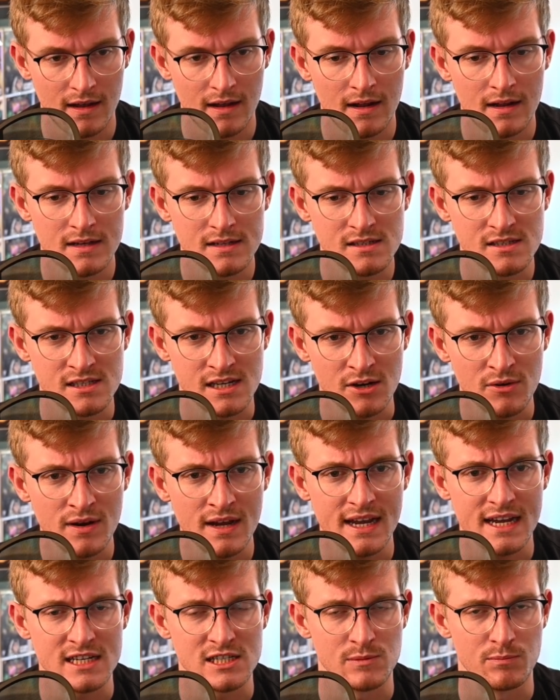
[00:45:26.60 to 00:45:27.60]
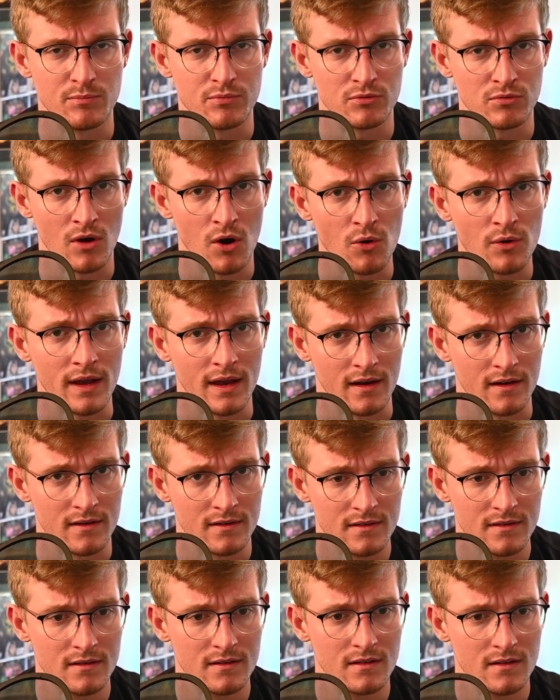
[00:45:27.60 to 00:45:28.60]
Syrah is broken,
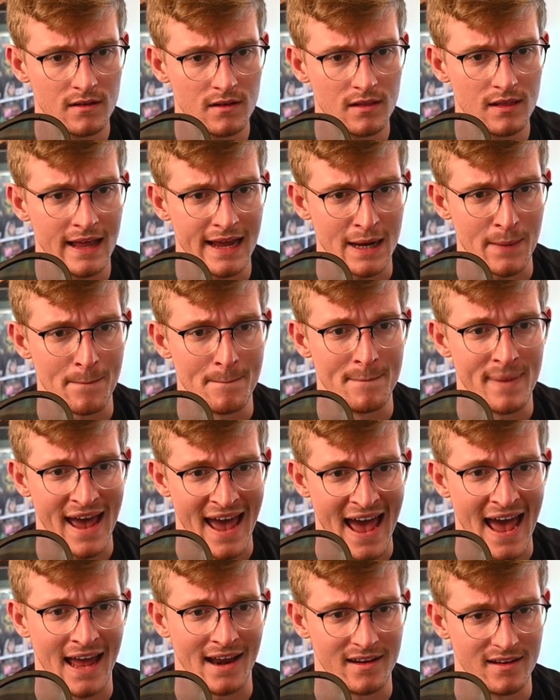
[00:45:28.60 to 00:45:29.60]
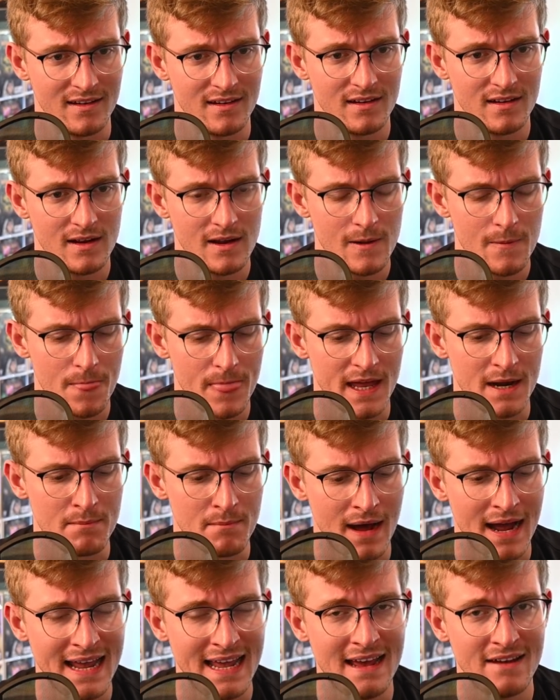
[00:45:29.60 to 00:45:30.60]
like bad. And
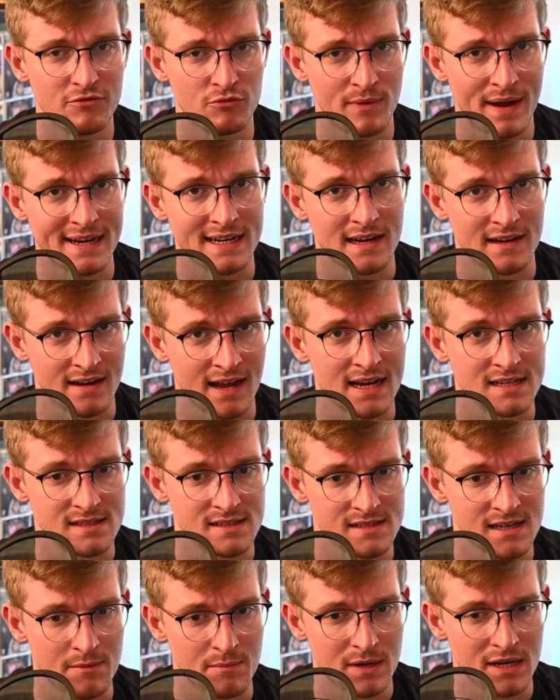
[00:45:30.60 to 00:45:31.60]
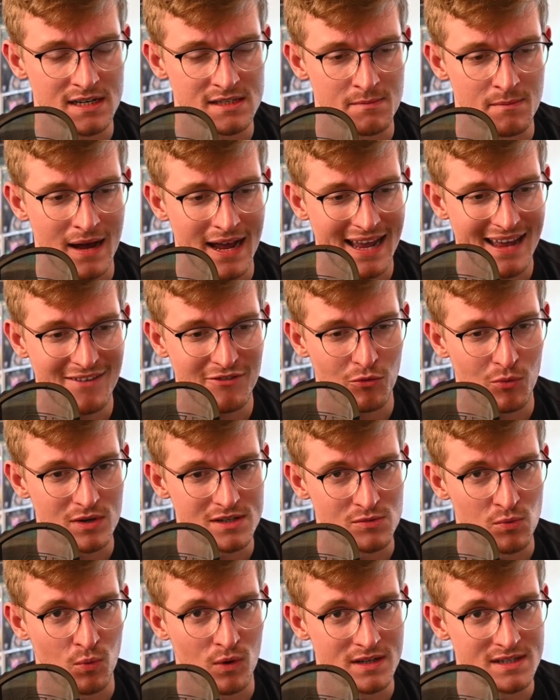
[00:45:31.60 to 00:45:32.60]
Maiev recognizes it because Maiev
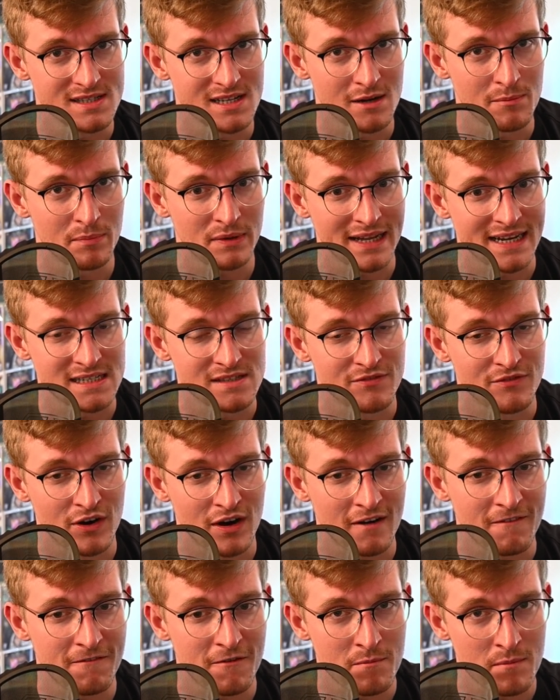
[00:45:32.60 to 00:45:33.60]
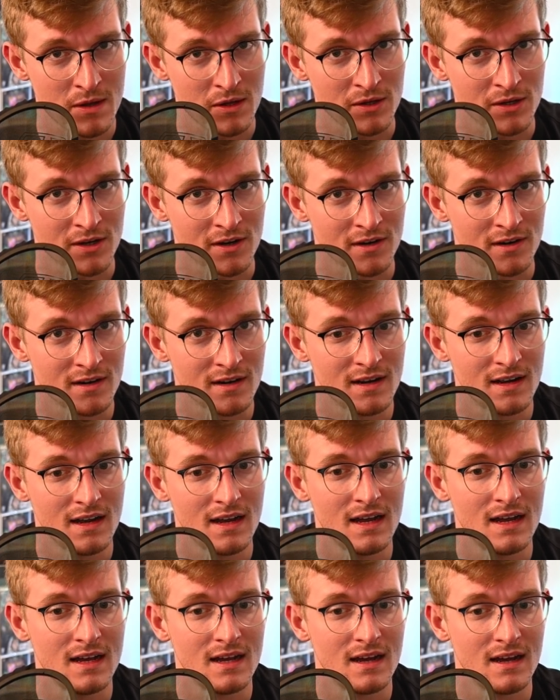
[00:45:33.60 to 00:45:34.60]
was once in a place very familiar
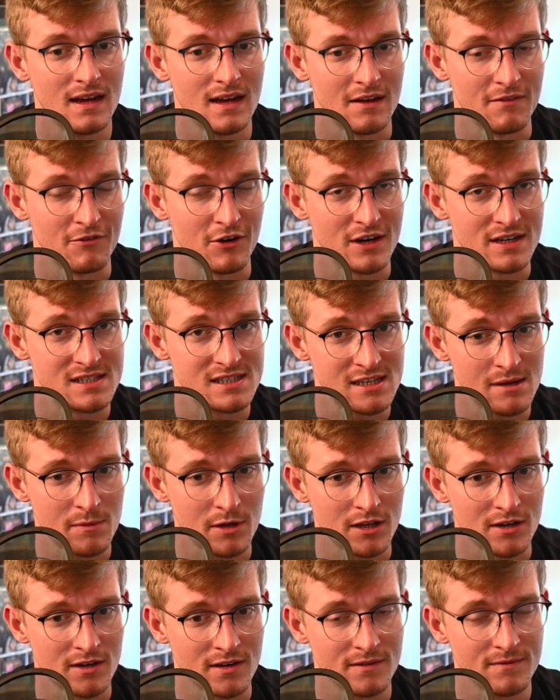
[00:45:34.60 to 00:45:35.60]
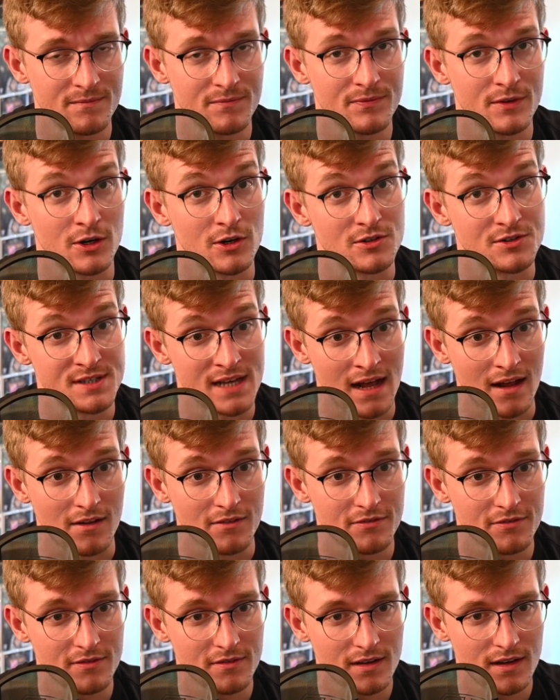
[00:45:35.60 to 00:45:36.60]
and very similar
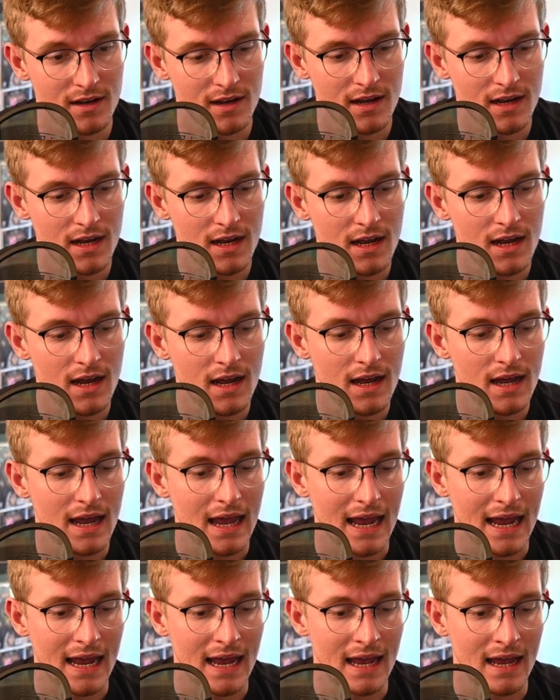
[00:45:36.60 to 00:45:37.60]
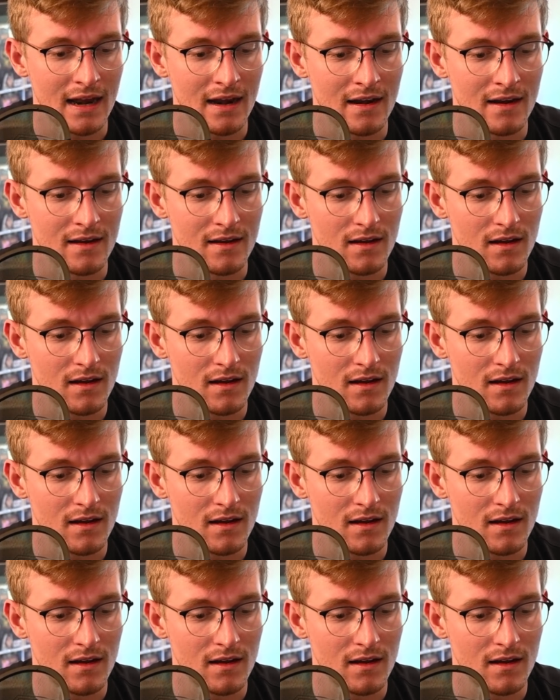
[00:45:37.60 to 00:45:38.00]
herself. And